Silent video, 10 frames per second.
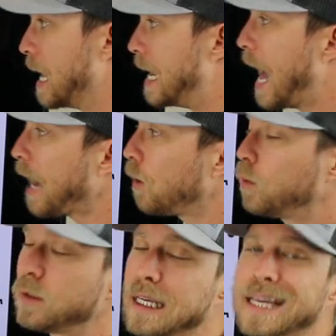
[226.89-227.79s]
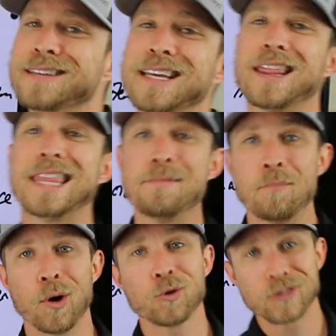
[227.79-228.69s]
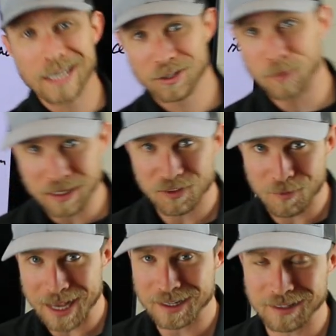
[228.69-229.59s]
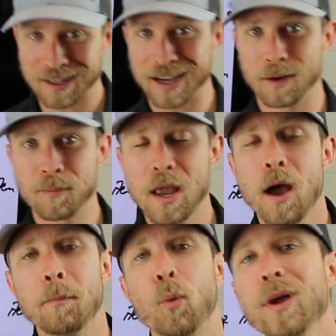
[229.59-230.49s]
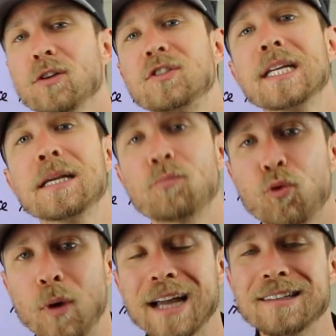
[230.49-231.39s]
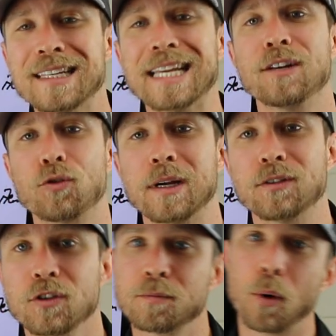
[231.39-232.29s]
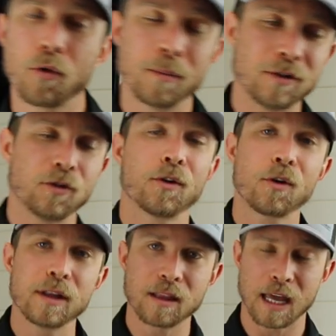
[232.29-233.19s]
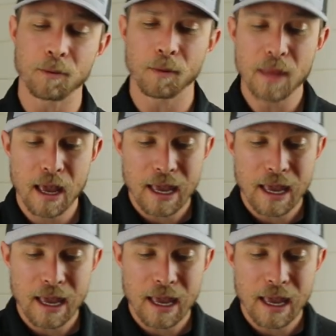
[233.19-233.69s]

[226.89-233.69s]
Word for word: Not only is it the most expensive maintenance item, but we are seeing price increases, both material and labor,